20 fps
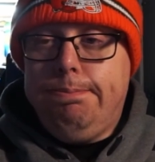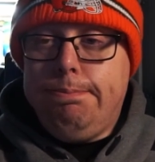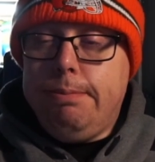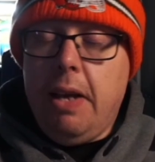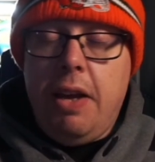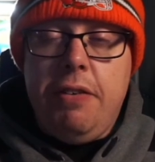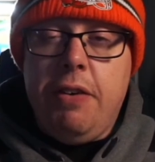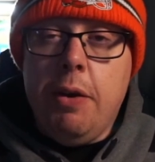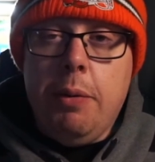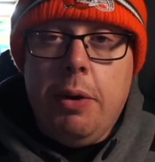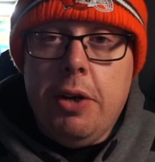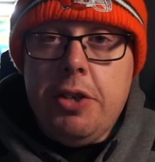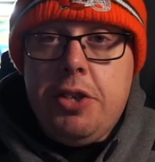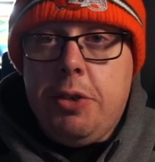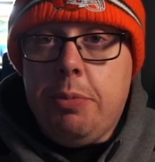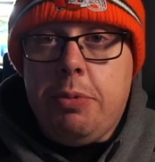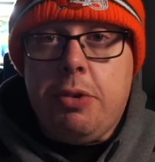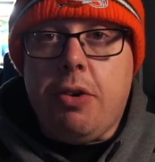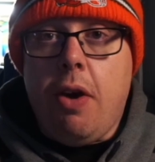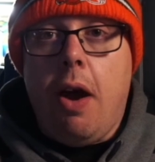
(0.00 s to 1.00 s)
If you want to
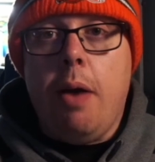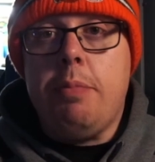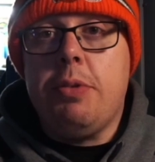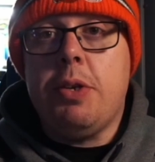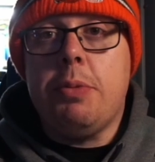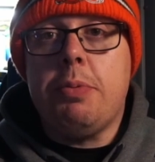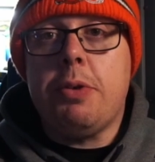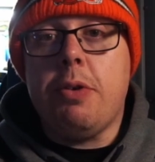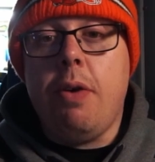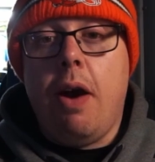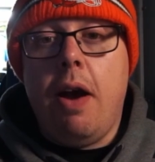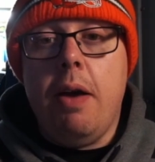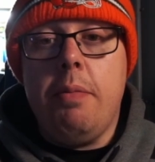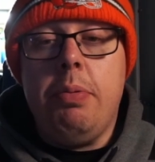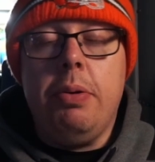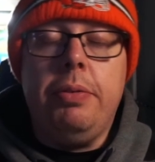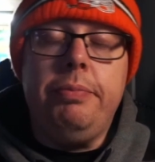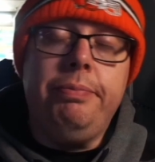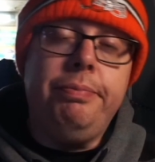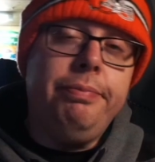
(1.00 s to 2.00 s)
subscribe, subscribe.
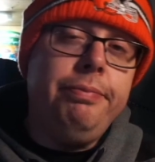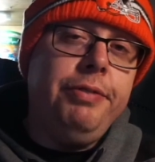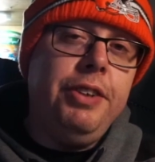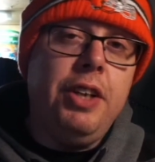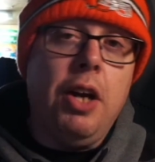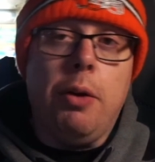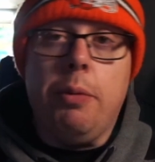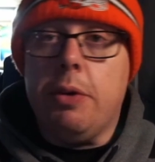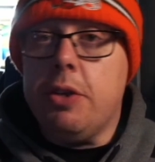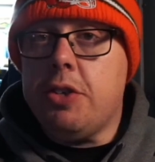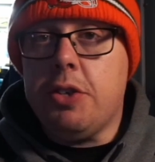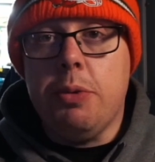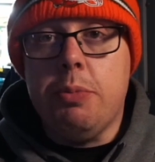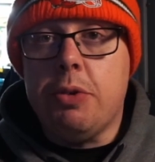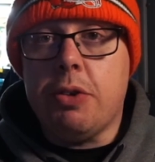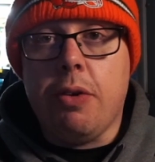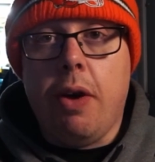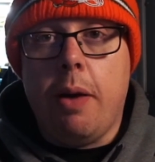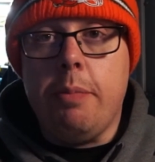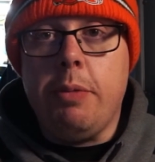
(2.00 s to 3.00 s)
If you don't want to
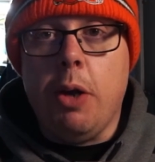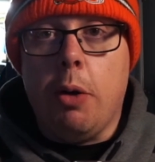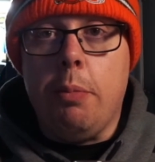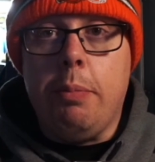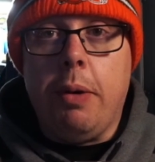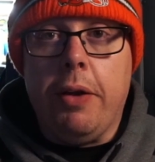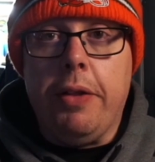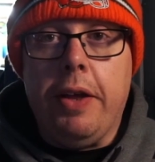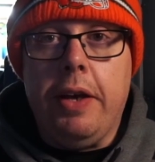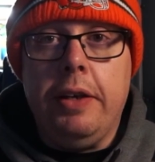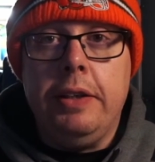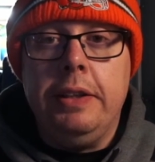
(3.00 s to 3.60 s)
subscribe, don't bother.